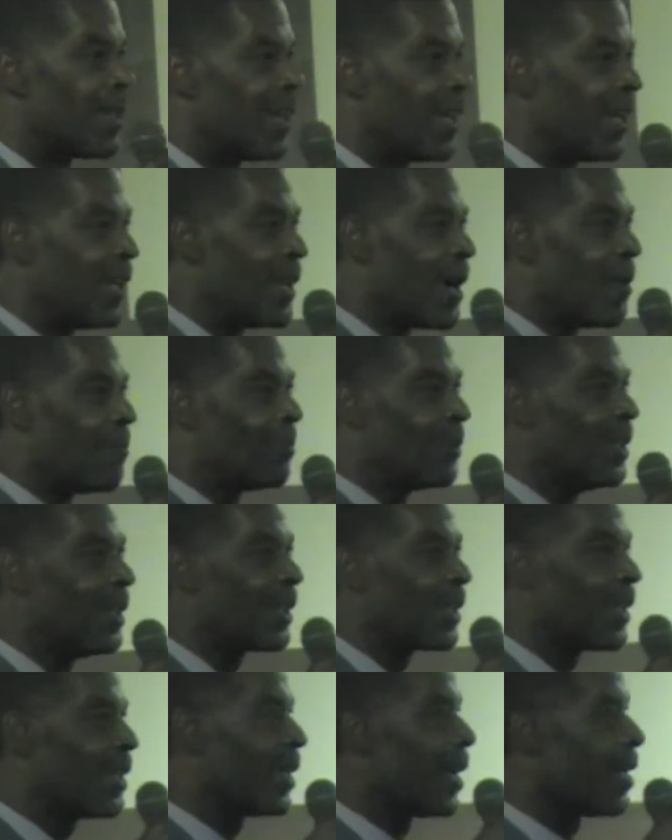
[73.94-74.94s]
And I'm
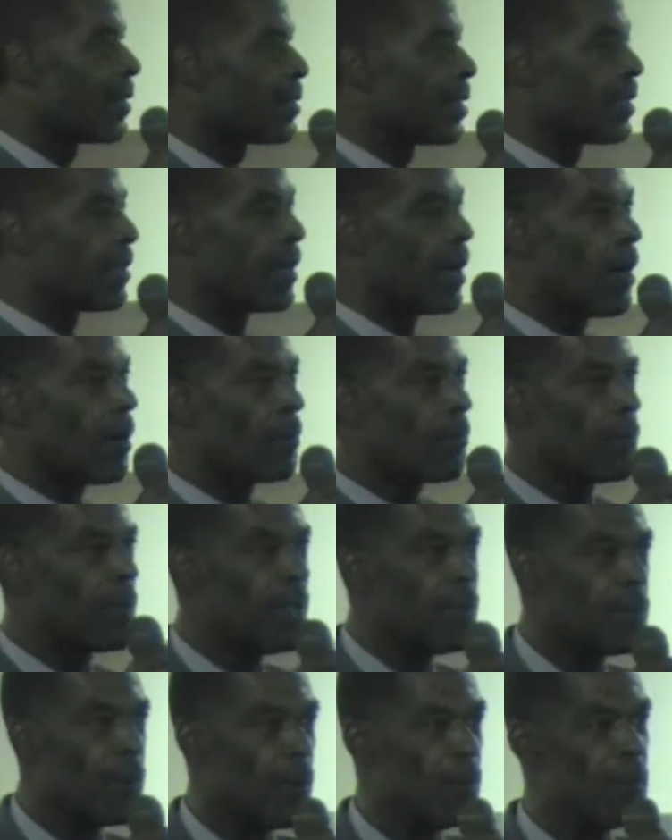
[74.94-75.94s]
looking at the
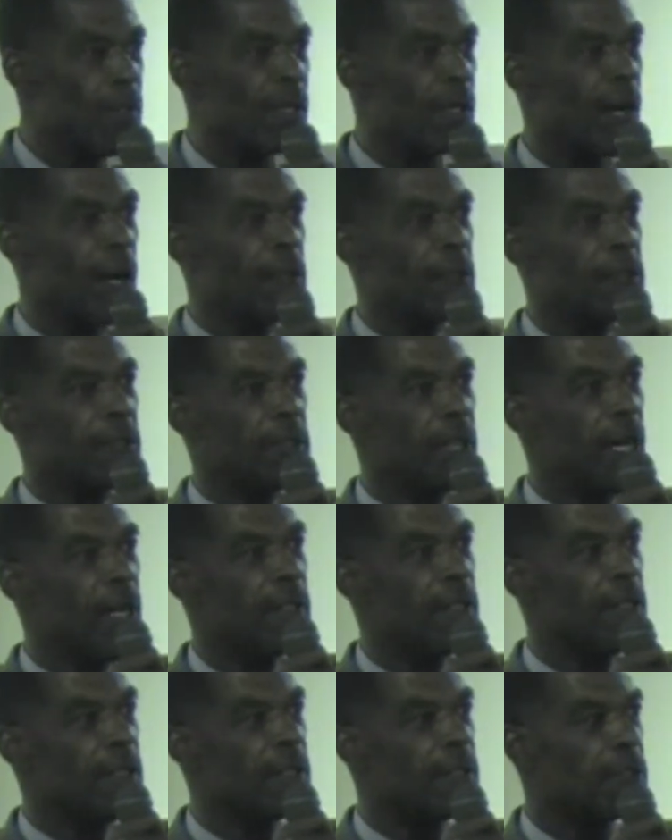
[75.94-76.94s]
young people because
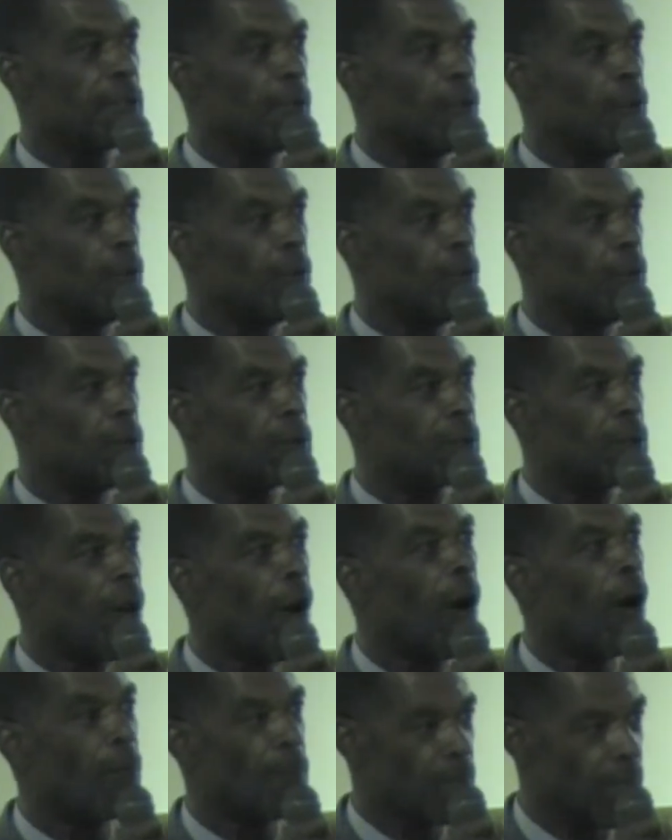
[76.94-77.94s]
Sunday school
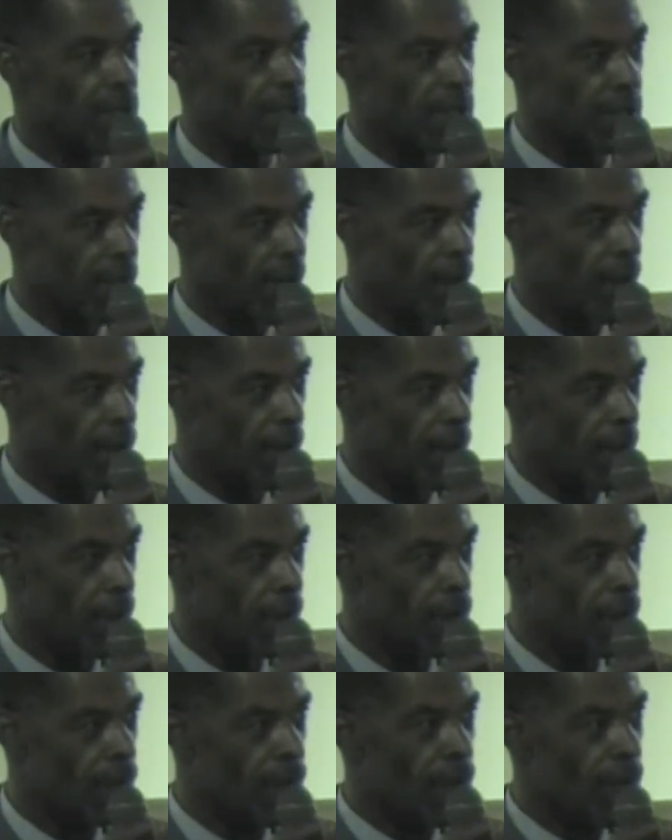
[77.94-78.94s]
taught me something.
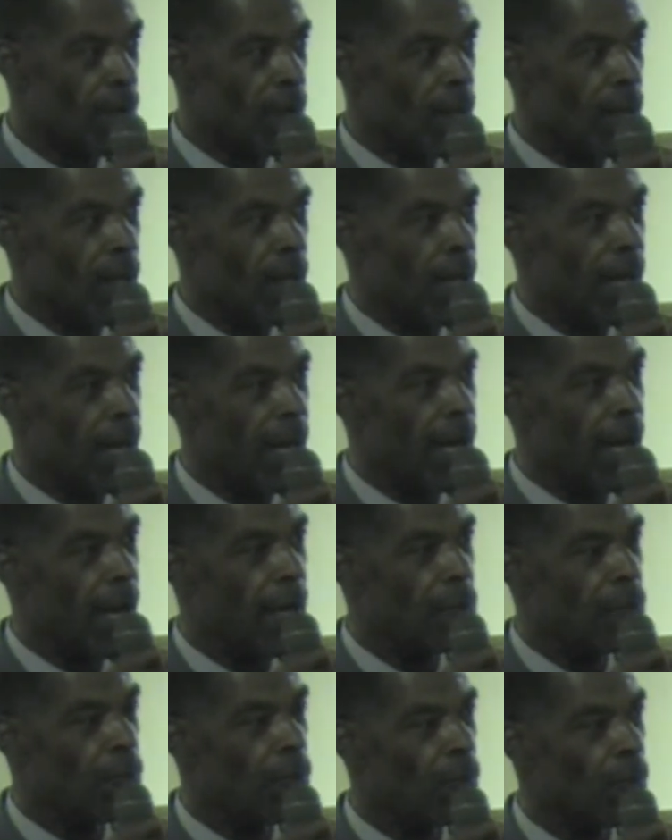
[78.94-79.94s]

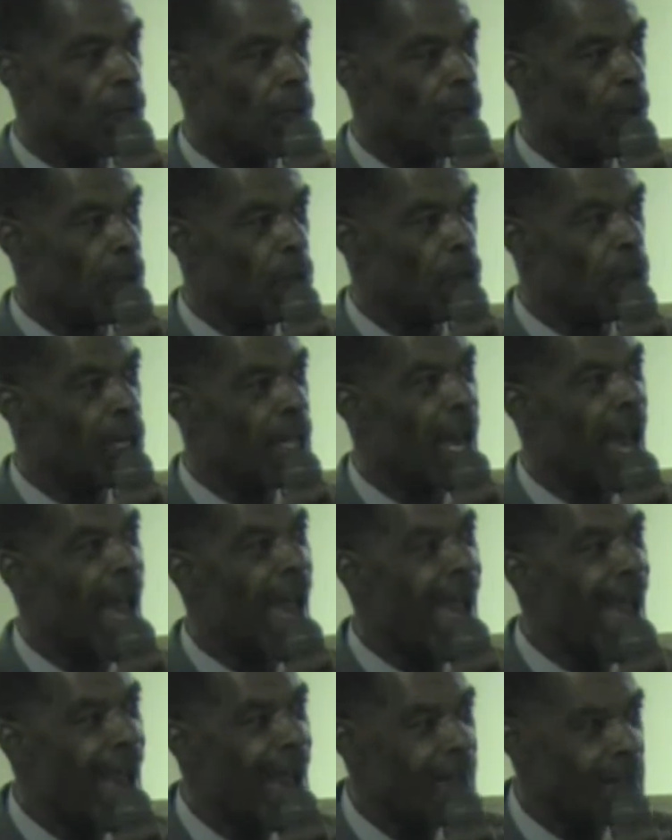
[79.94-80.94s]
And when we
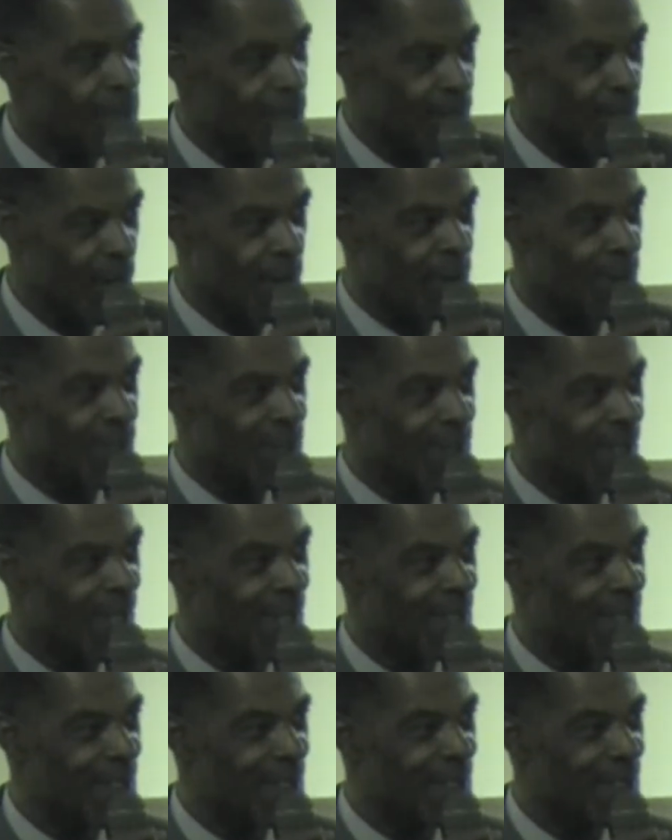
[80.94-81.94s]
had to go to
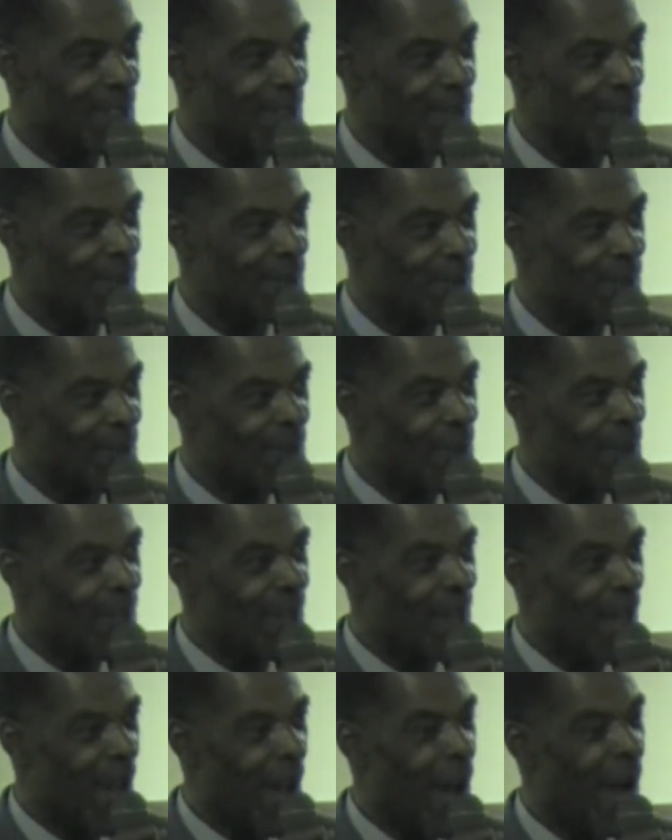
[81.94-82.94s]
Sunday school,
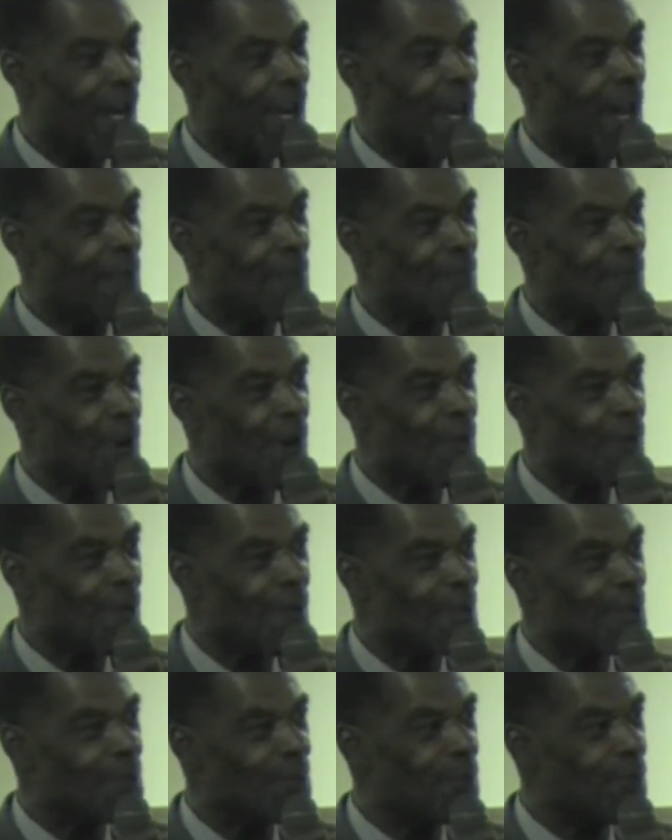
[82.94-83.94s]
I got my
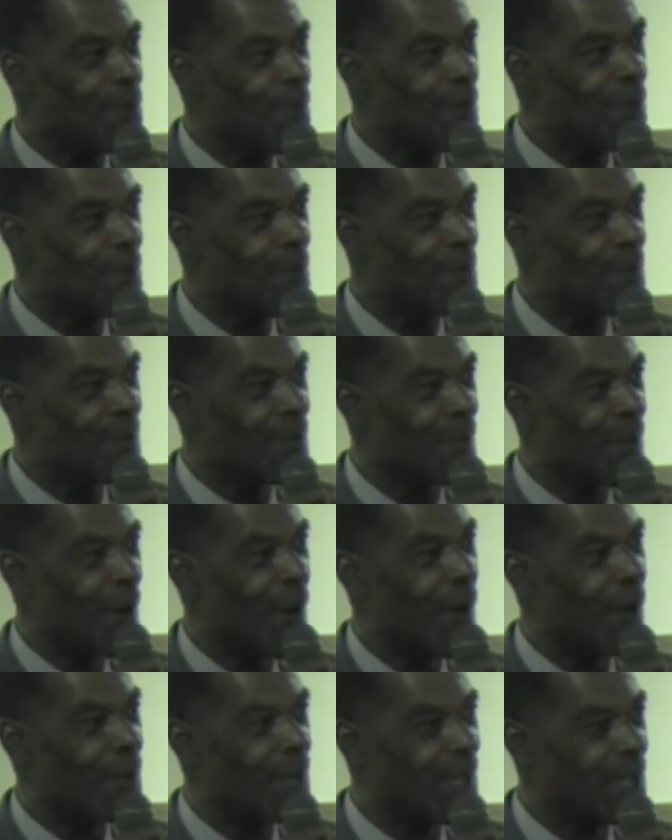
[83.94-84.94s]
worst
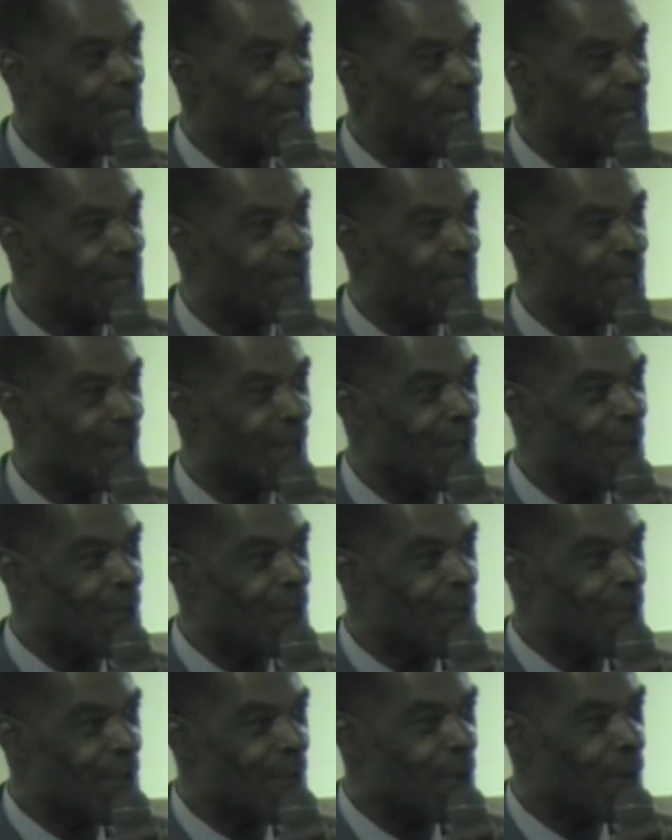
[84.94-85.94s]
whooping on an Easter
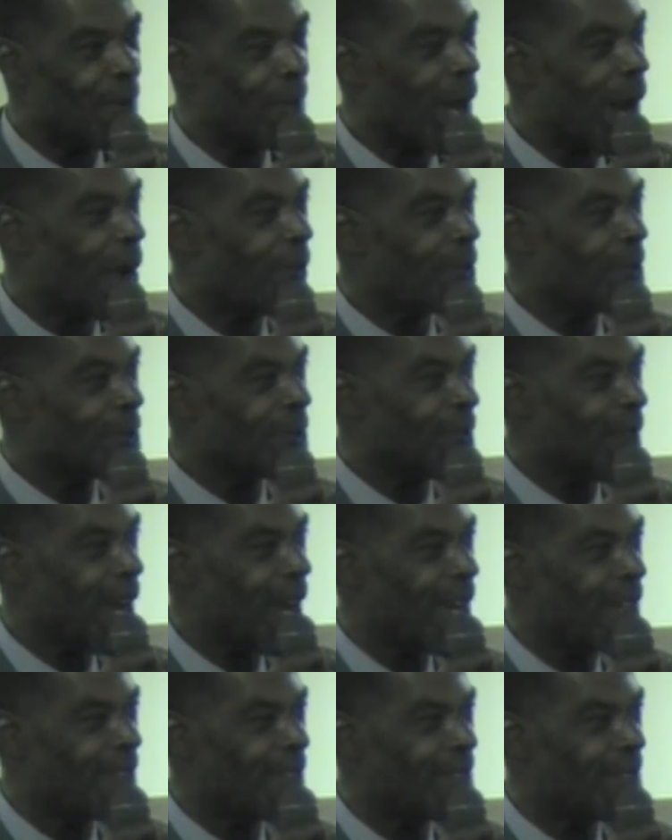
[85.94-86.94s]
when I was
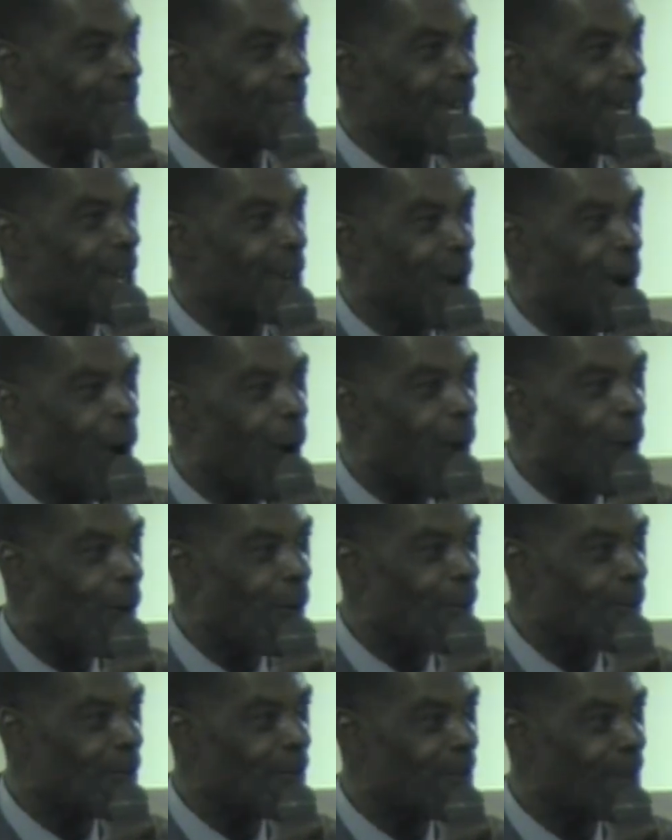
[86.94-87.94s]
trying to stay
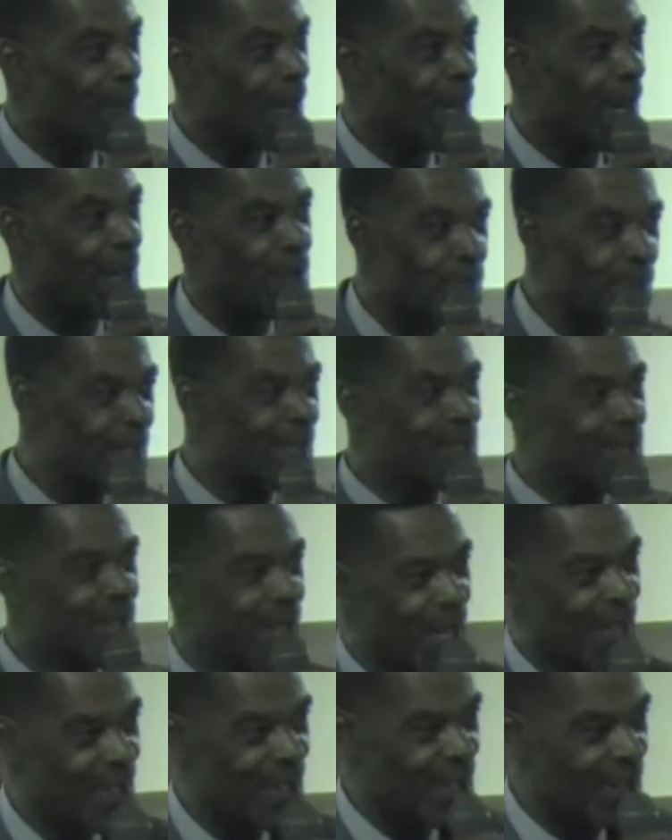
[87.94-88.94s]
home and miss
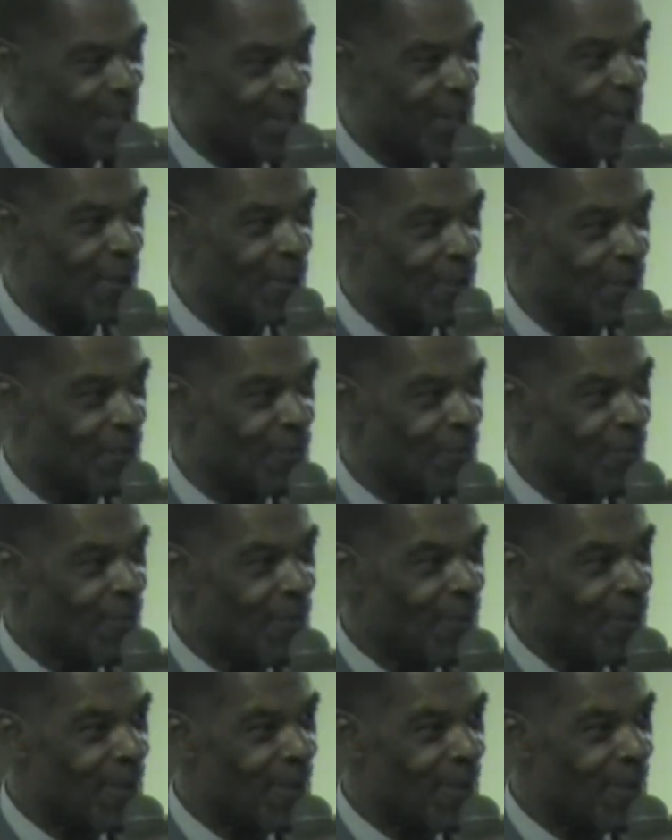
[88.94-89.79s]
Sunday school.